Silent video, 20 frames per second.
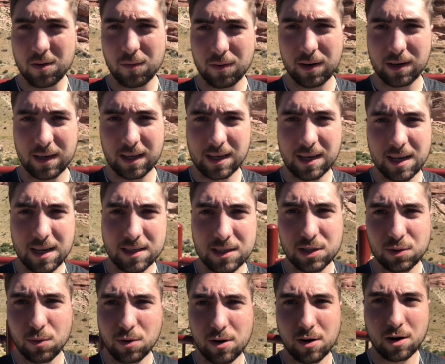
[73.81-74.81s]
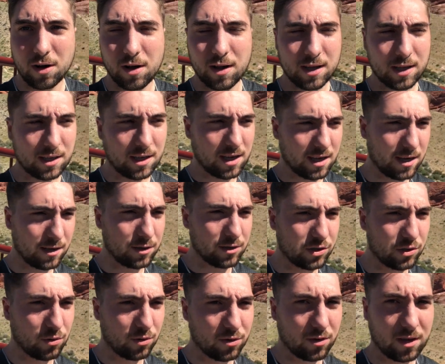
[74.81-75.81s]
We're going to get on to our hike here
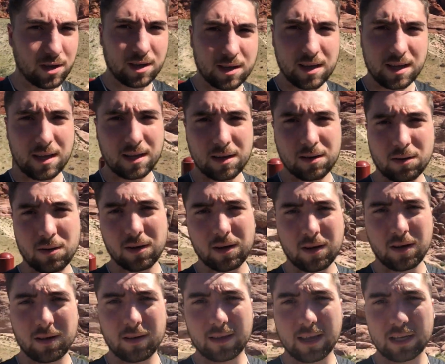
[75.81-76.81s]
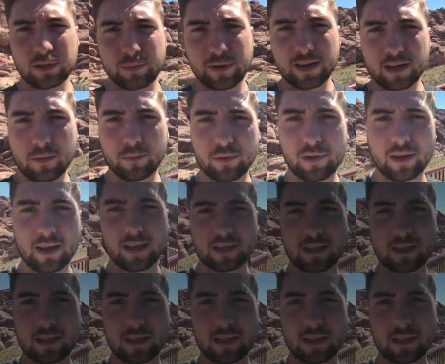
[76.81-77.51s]
shortly and uh, catch back up with you